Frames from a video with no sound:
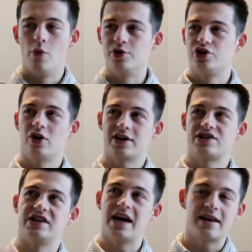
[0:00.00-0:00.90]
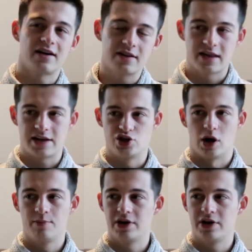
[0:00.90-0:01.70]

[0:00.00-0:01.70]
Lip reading: but you don't actually get out of that job,